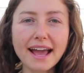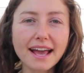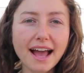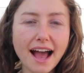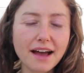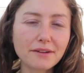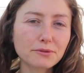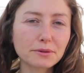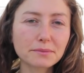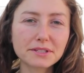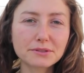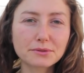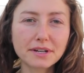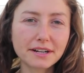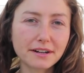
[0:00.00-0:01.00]
had
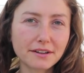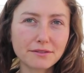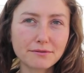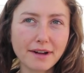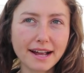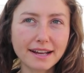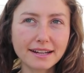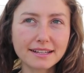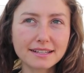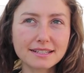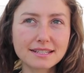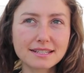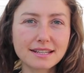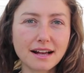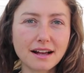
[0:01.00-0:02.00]
rheumatoid
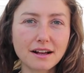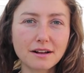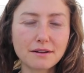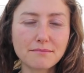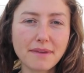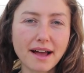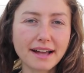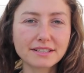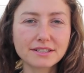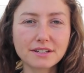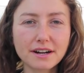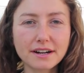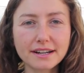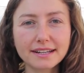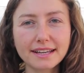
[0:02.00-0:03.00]
arthritis. I
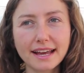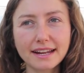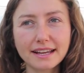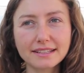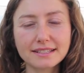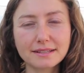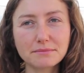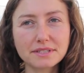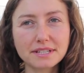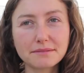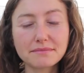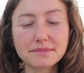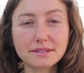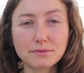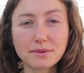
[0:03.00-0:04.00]
started getting
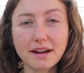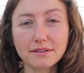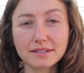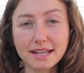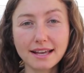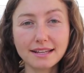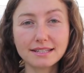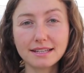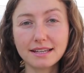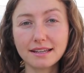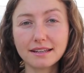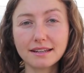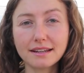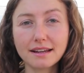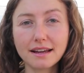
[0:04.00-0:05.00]
symptoms when I was
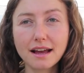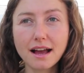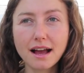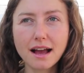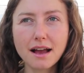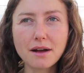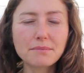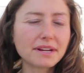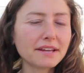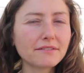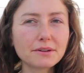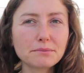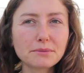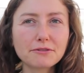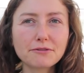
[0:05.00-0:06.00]
18. But
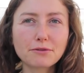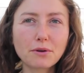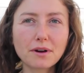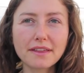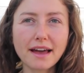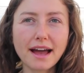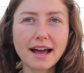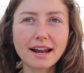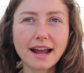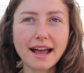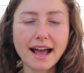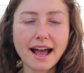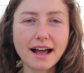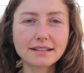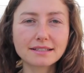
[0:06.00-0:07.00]
even before that, I
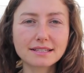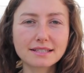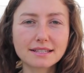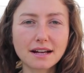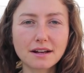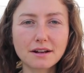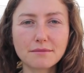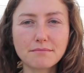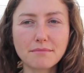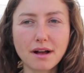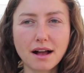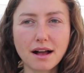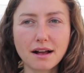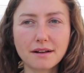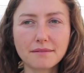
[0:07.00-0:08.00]
had some
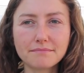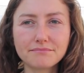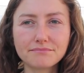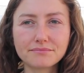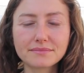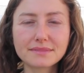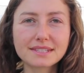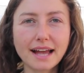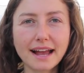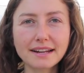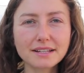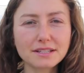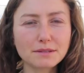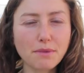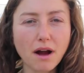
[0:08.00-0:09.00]

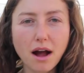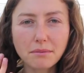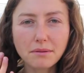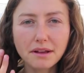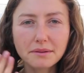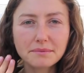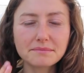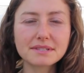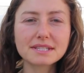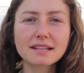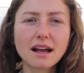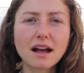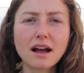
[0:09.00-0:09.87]
sinus problems